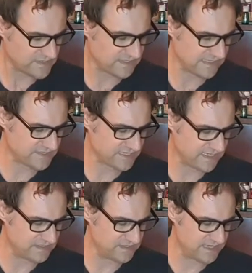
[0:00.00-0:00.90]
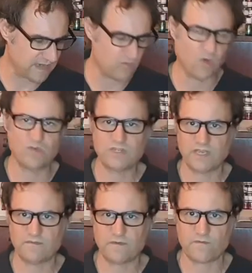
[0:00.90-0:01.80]
So let's say you did that, what would
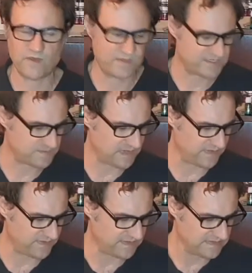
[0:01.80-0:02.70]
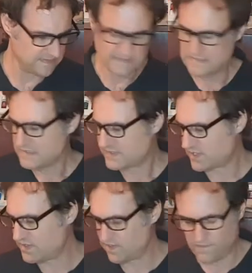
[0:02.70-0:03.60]
you get for free this month?
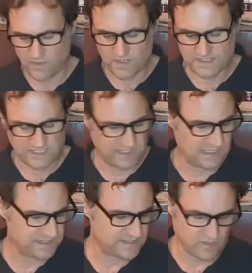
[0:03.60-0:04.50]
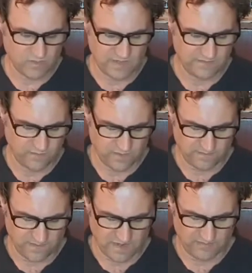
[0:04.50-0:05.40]
So in the first tier, so the
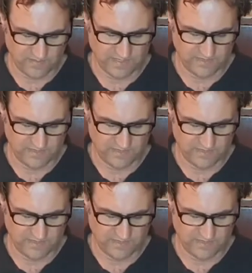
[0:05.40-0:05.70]
145